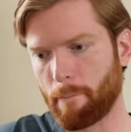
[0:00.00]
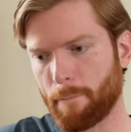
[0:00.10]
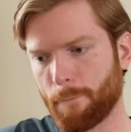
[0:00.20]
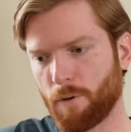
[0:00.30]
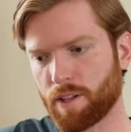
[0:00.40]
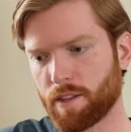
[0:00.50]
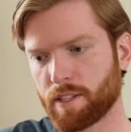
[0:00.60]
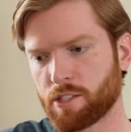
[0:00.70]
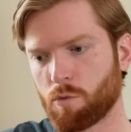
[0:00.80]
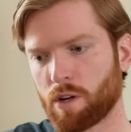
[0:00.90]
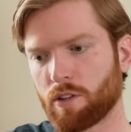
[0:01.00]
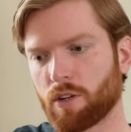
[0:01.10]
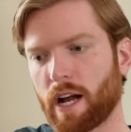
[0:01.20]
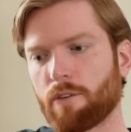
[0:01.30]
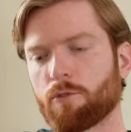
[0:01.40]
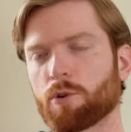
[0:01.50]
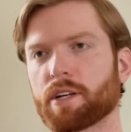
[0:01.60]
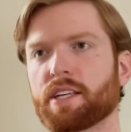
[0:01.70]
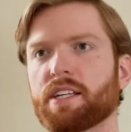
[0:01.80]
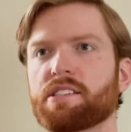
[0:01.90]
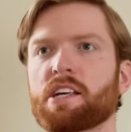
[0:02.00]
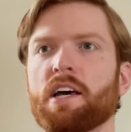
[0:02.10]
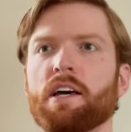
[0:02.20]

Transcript: One of the things you want to look out for is